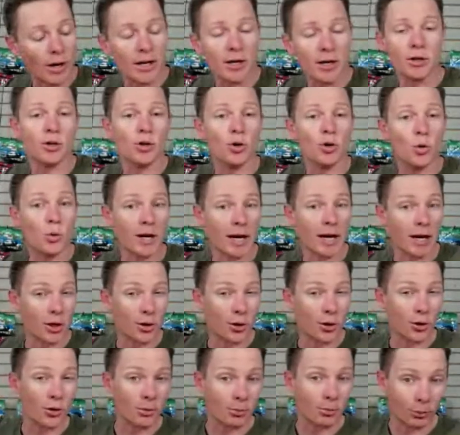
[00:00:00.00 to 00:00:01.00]
I try to do when I
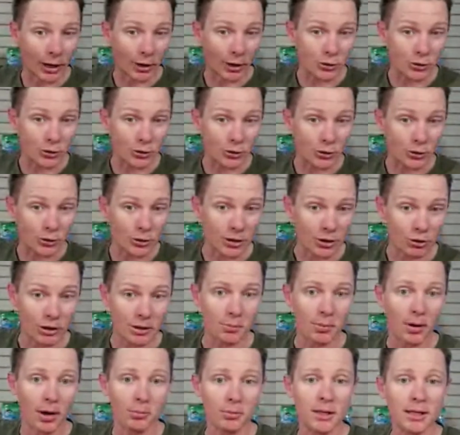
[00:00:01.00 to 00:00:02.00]
throw the browns and green
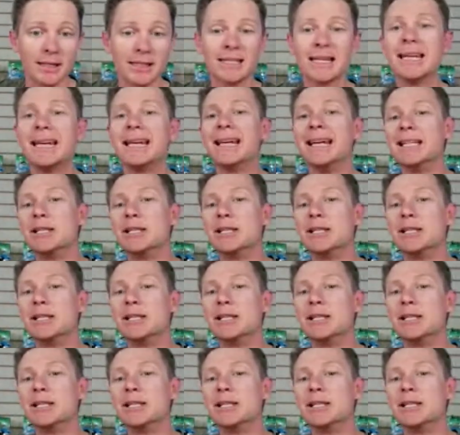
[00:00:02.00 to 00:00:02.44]
pumpkins